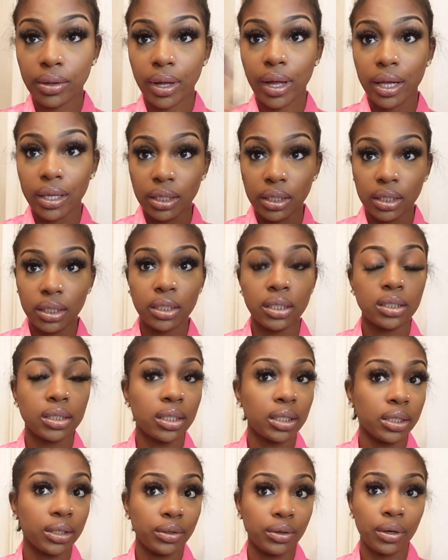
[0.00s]
I love this
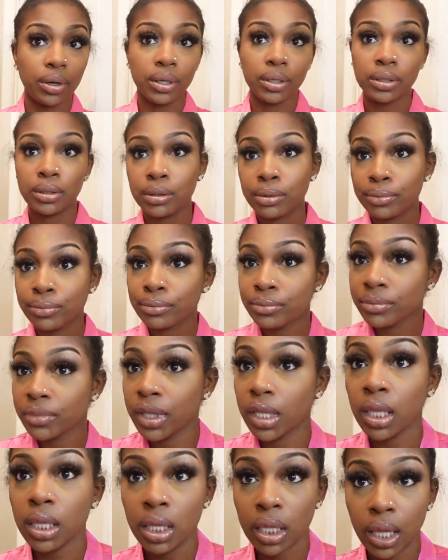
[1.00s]
lipstick.
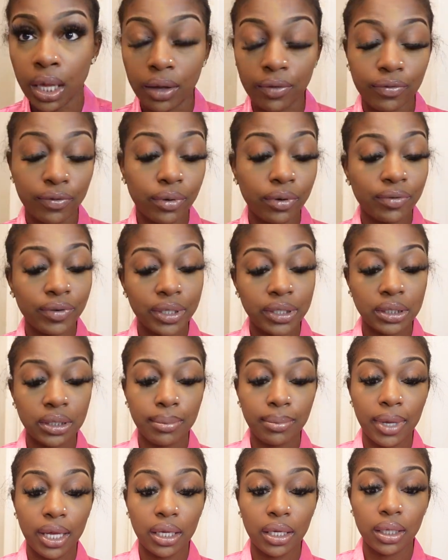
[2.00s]
It was like a full face
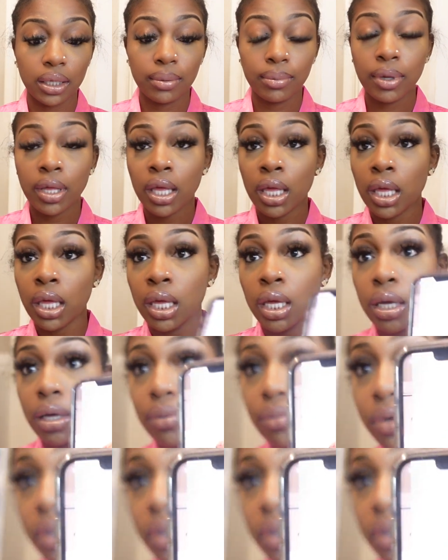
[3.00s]
of makeup. And